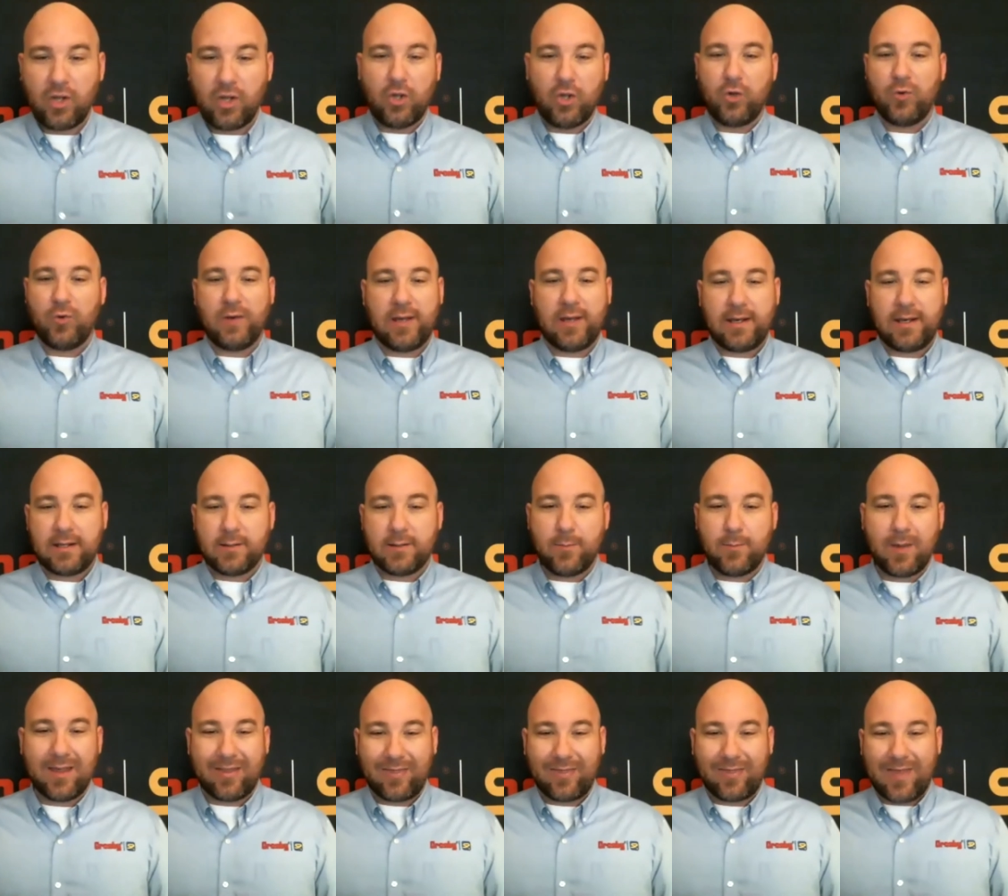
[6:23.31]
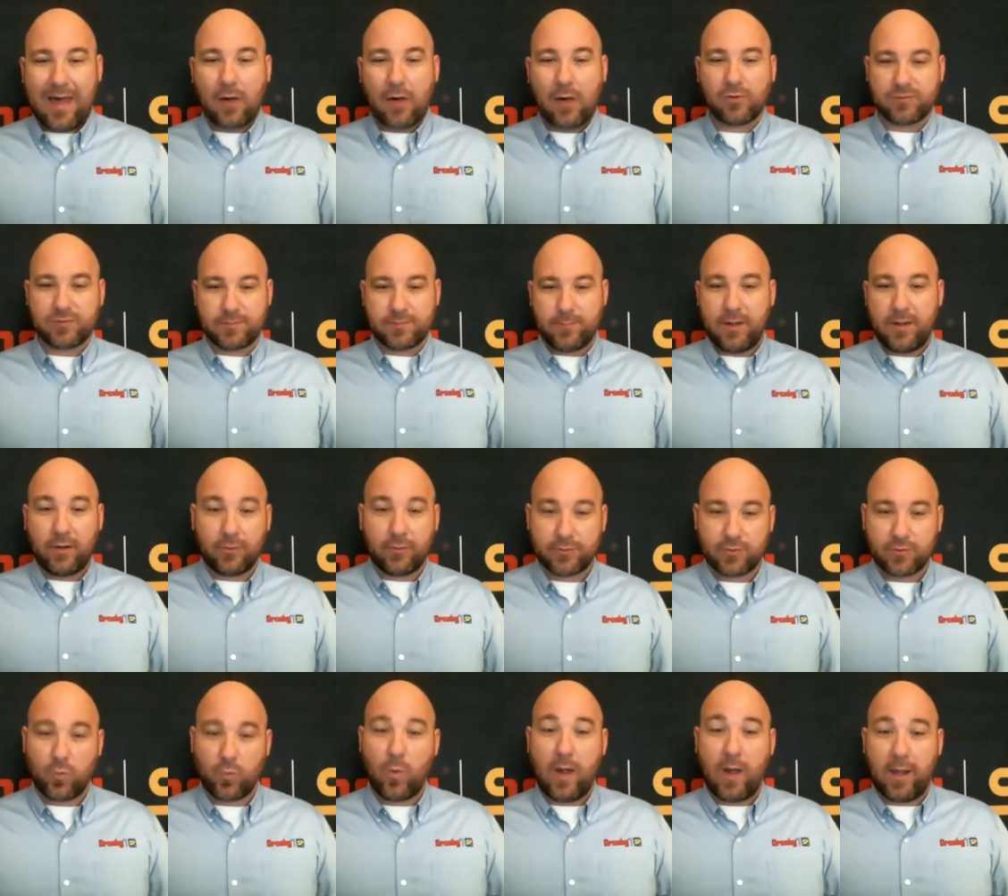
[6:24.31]
who needed to be a thousand meters
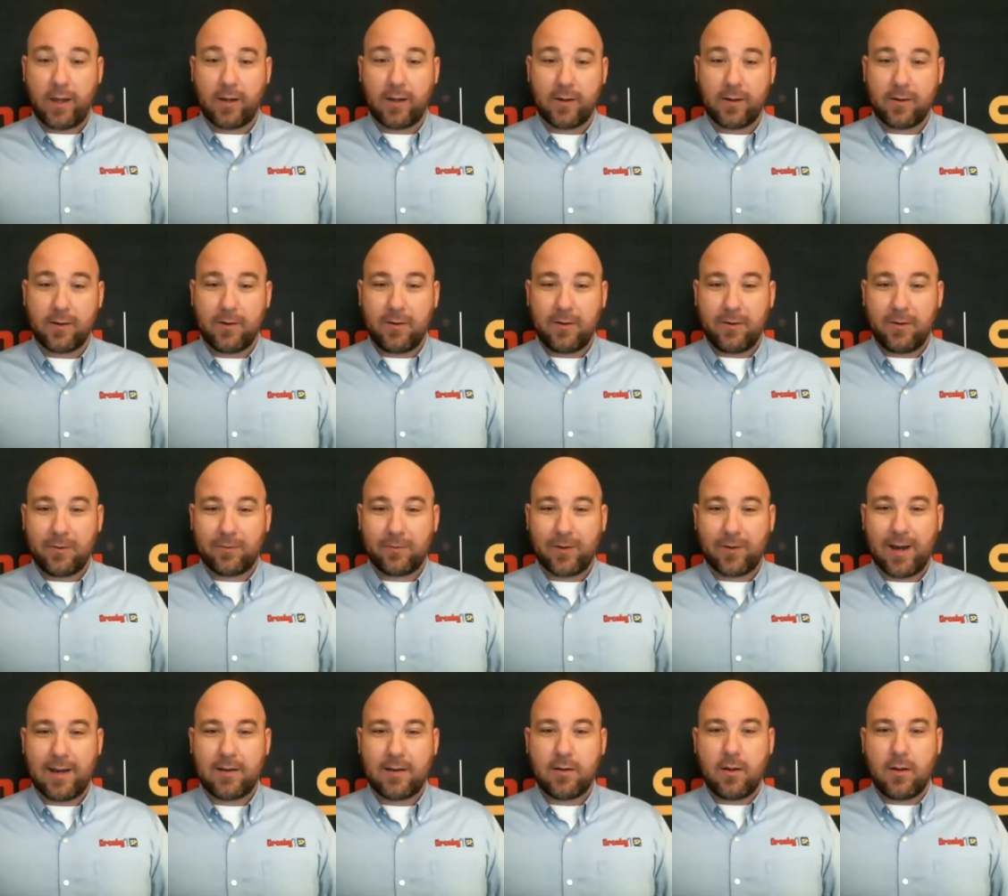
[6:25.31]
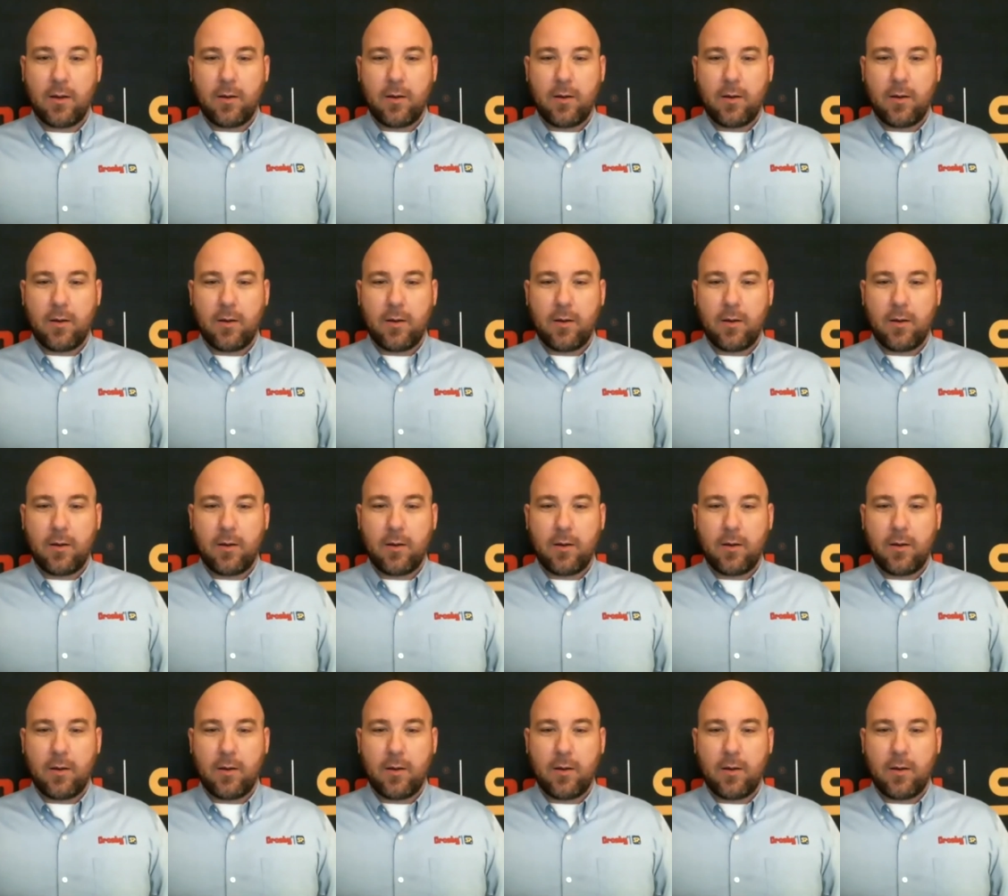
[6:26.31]
away, right?